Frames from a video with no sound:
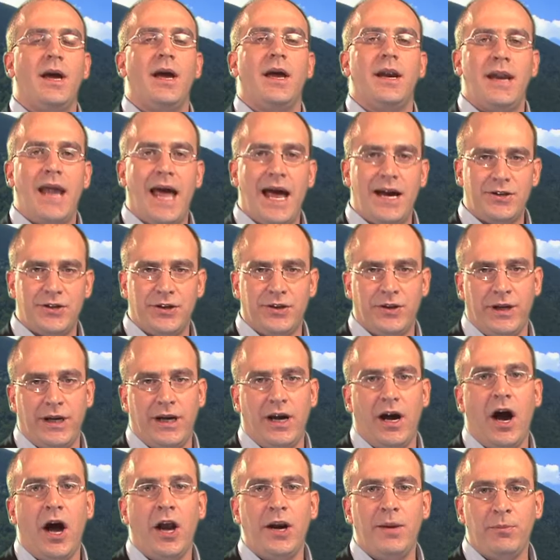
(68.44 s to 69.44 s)
Nationally,
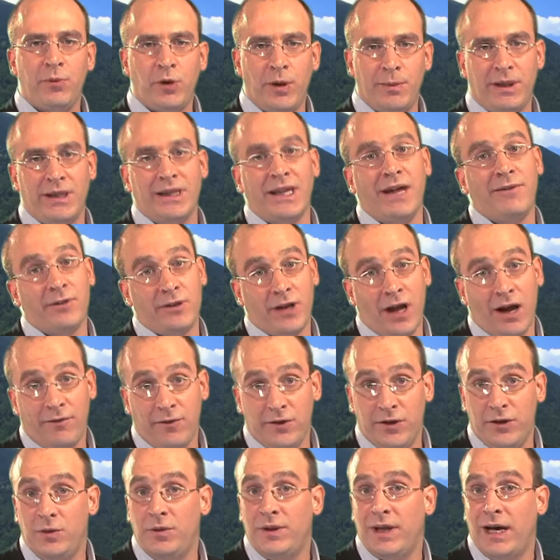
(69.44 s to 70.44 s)
unemployment leveled off in
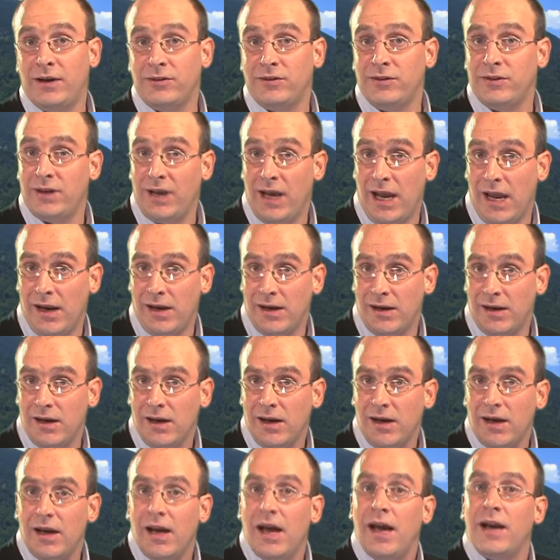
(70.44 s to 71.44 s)
2010,
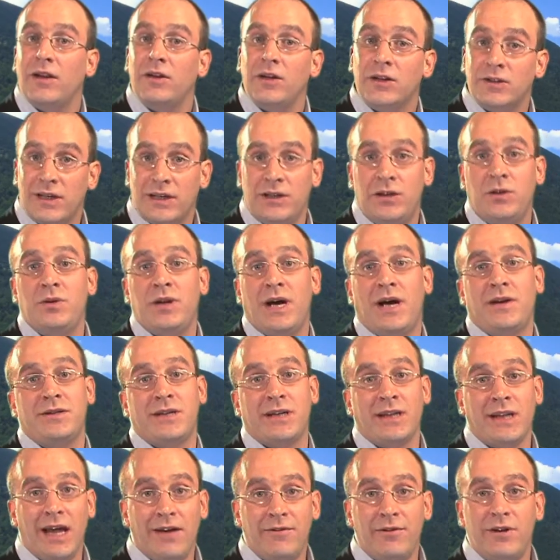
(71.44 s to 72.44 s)
and it looks like
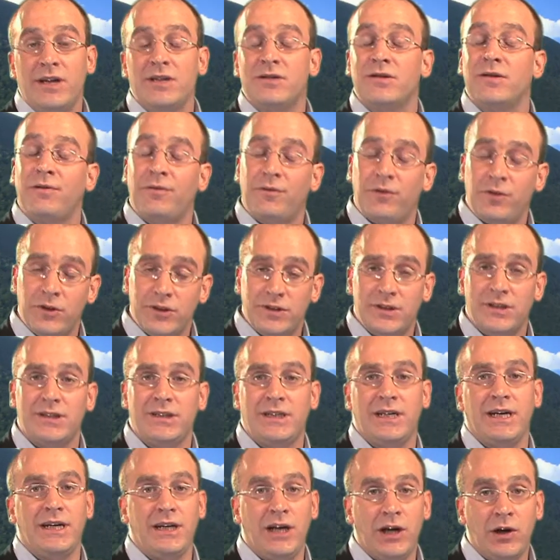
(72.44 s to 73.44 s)
2011 is the first to see
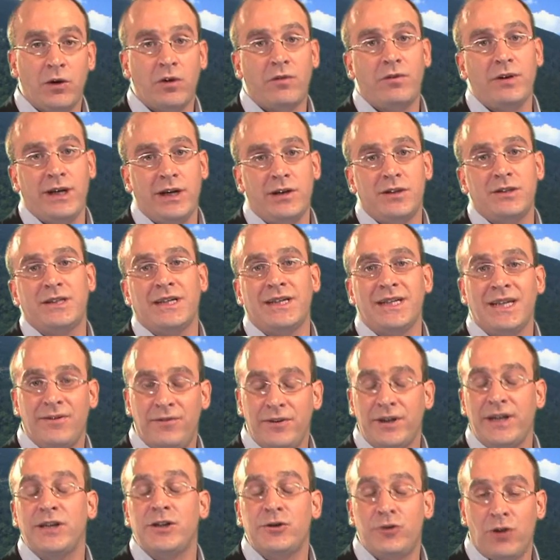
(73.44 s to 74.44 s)
a year-over-year
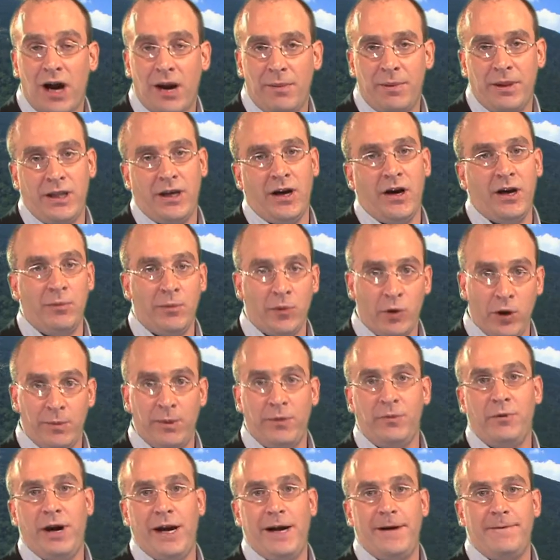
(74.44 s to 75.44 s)
significant drop in the unemployment
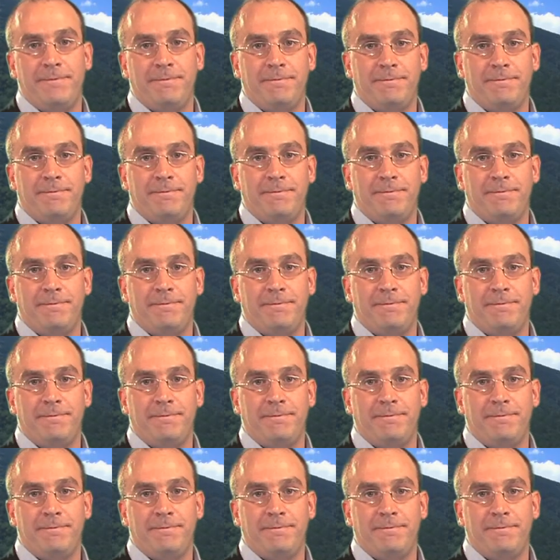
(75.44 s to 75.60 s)
rate.